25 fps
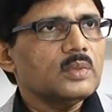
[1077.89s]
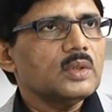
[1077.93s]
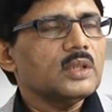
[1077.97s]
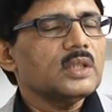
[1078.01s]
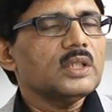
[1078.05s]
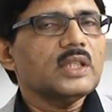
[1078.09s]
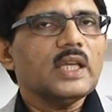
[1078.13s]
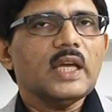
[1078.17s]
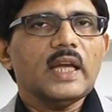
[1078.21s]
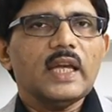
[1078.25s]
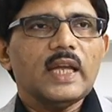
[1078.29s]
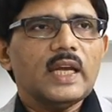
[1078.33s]

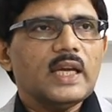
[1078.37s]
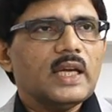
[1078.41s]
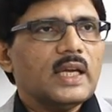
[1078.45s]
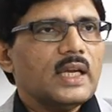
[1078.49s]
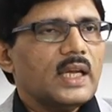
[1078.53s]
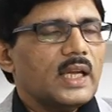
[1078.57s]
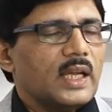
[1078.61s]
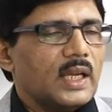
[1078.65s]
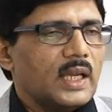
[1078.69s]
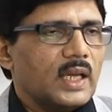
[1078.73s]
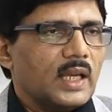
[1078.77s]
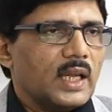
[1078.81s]
The
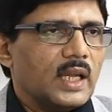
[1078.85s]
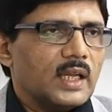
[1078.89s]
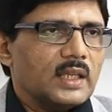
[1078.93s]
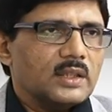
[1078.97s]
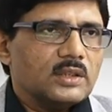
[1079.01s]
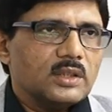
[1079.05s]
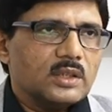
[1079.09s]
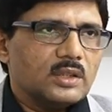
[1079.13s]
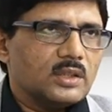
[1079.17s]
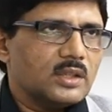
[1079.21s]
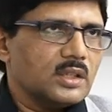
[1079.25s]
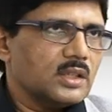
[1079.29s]

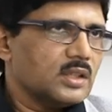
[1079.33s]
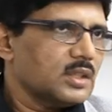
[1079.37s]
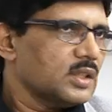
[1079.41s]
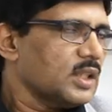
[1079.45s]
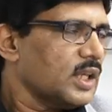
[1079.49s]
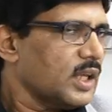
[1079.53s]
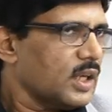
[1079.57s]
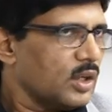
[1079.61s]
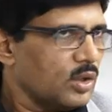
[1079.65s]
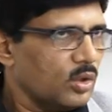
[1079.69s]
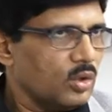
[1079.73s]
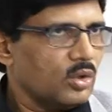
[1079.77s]
analgesics
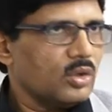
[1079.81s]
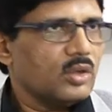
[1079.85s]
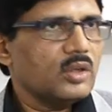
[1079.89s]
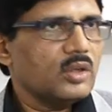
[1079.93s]
are not